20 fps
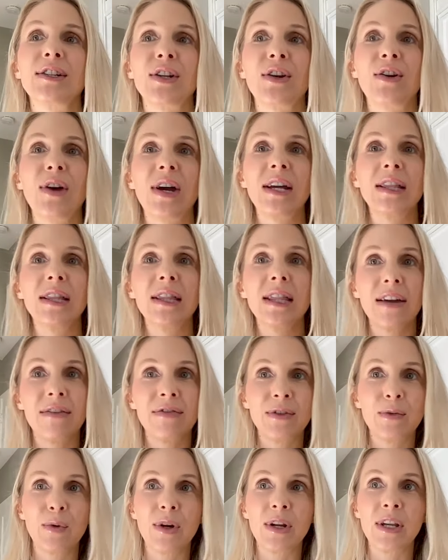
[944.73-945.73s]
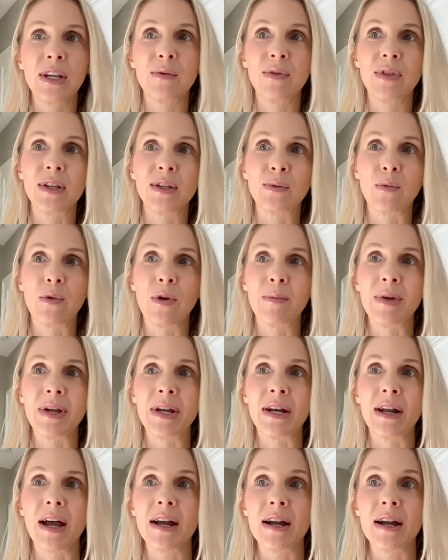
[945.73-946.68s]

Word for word: So I left working with this woman.